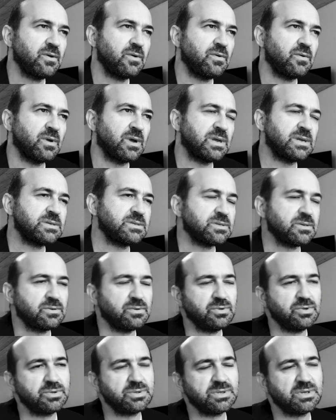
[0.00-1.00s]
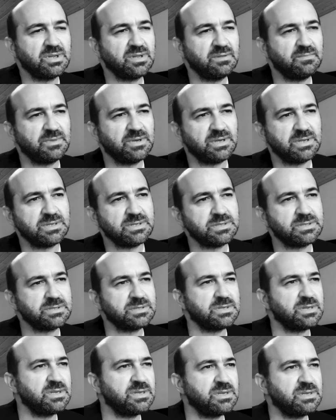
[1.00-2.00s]
right? So usually
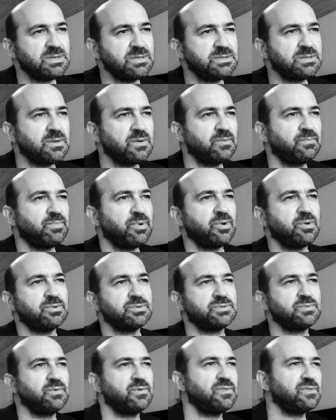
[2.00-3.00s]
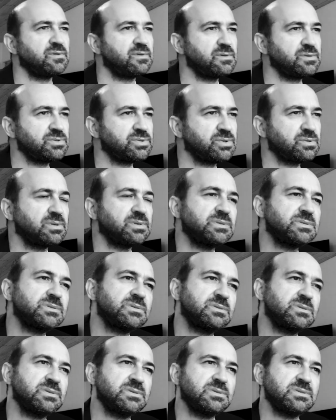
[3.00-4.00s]
immanence is opposed with
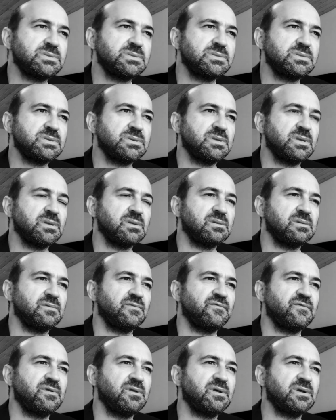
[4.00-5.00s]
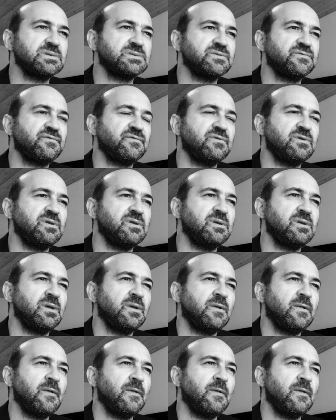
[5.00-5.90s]
transcendence and philosophy,